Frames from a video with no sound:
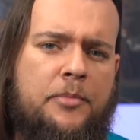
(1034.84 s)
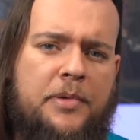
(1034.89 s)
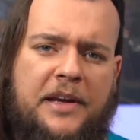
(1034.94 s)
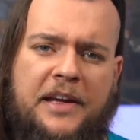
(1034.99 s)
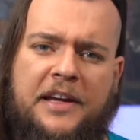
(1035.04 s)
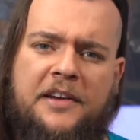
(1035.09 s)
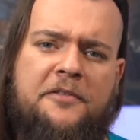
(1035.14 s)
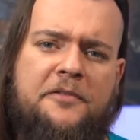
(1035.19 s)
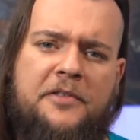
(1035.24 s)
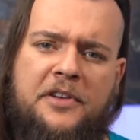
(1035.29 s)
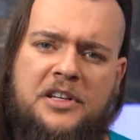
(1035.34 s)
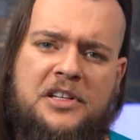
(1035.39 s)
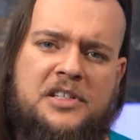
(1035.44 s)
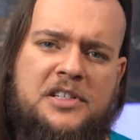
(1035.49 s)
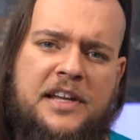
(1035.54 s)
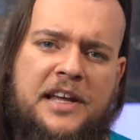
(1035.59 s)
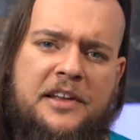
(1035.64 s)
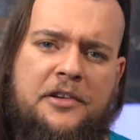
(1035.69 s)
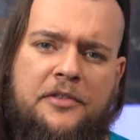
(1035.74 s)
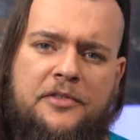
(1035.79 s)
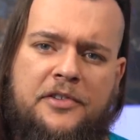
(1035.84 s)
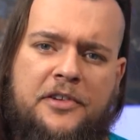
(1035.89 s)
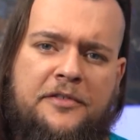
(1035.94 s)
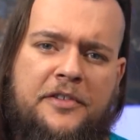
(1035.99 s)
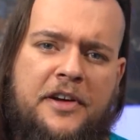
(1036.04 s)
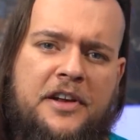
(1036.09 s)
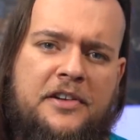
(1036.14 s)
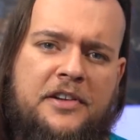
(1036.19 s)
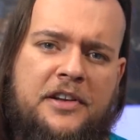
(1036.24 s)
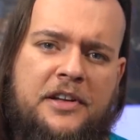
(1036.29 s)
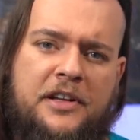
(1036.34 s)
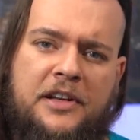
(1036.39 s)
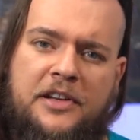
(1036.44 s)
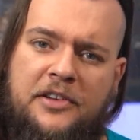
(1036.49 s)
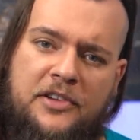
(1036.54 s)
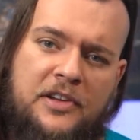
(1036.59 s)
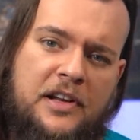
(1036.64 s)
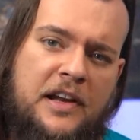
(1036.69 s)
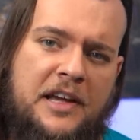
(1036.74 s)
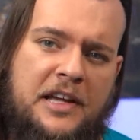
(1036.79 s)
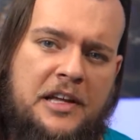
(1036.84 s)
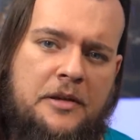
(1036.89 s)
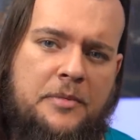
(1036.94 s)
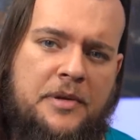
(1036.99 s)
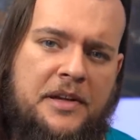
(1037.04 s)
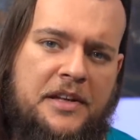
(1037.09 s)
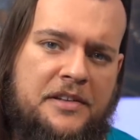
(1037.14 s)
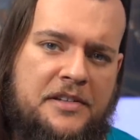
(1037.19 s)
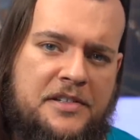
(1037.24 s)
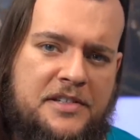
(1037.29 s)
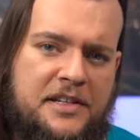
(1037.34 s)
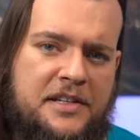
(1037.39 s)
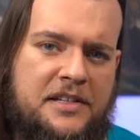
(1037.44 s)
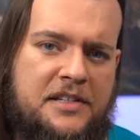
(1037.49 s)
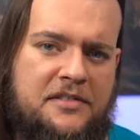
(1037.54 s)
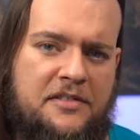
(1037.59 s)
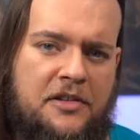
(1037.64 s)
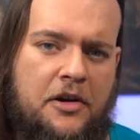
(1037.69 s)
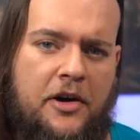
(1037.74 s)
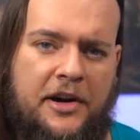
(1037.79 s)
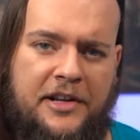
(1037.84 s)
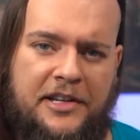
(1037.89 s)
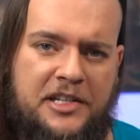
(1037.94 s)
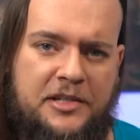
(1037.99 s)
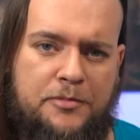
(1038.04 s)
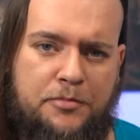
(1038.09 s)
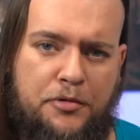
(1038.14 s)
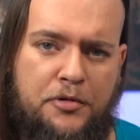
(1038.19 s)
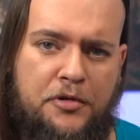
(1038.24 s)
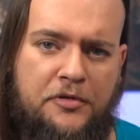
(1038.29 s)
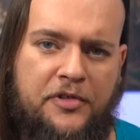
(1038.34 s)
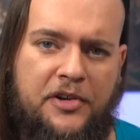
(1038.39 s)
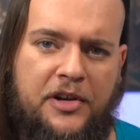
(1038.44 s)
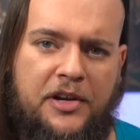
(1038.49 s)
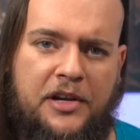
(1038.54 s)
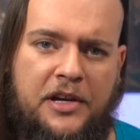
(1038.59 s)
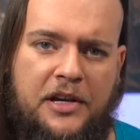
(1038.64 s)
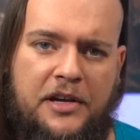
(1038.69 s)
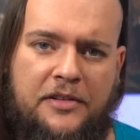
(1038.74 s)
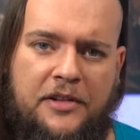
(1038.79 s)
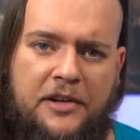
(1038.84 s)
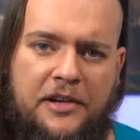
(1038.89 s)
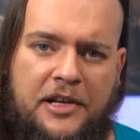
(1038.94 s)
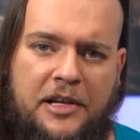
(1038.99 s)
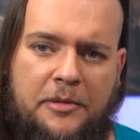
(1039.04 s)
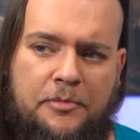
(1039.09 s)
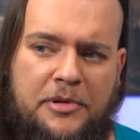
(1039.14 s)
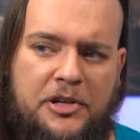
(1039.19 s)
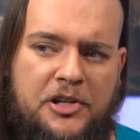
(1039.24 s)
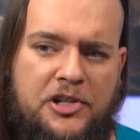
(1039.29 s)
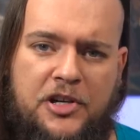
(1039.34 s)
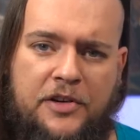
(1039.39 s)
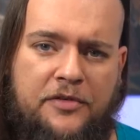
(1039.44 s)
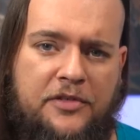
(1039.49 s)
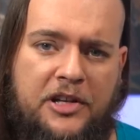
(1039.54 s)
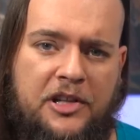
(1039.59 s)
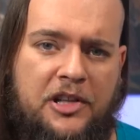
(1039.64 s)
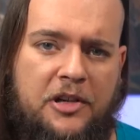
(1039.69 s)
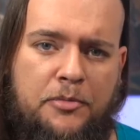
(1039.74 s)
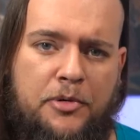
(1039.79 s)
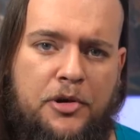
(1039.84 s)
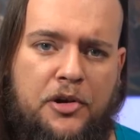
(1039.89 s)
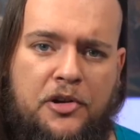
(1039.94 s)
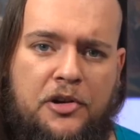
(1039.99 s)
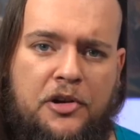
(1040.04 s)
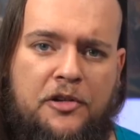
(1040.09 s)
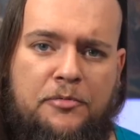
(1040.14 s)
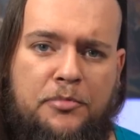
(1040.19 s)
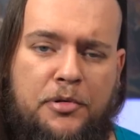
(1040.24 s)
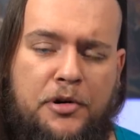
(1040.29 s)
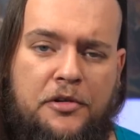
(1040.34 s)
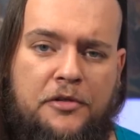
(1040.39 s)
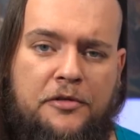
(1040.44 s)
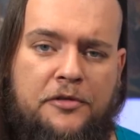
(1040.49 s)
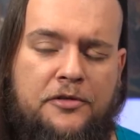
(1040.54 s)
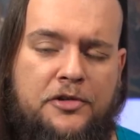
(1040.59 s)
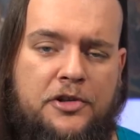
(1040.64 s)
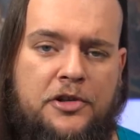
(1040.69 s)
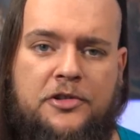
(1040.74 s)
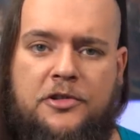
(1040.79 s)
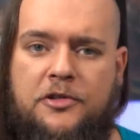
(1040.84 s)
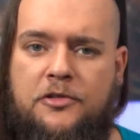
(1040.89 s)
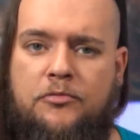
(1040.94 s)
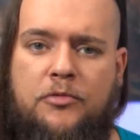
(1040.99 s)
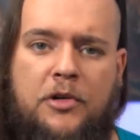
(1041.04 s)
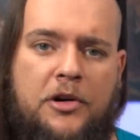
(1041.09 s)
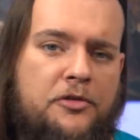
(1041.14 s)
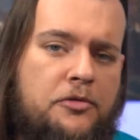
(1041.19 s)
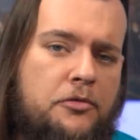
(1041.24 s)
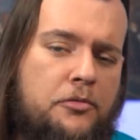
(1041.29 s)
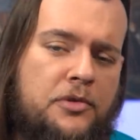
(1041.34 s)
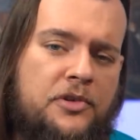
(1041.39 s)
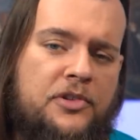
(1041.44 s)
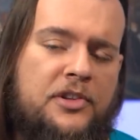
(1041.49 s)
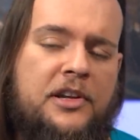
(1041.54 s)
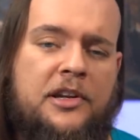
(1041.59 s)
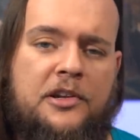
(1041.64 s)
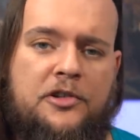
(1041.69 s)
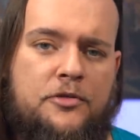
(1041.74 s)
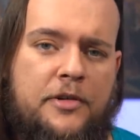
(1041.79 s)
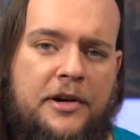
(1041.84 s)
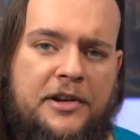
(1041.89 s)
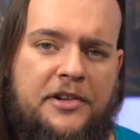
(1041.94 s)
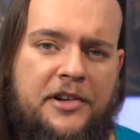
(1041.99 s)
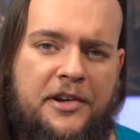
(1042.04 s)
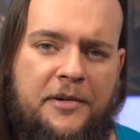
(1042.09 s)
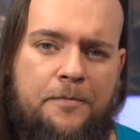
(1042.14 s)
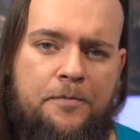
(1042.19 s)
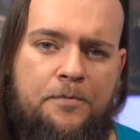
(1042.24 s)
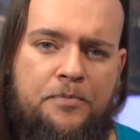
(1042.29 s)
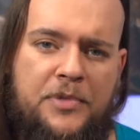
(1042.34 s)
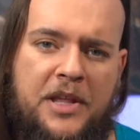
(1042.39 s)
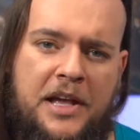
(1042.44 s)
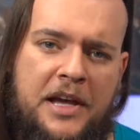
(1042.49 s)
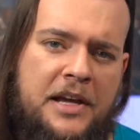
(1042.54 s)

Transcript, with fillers: But if, instead of defending his claim, he insists that I disprove it, then he'd be shifting the burden of proof, just as Russell was illustrating.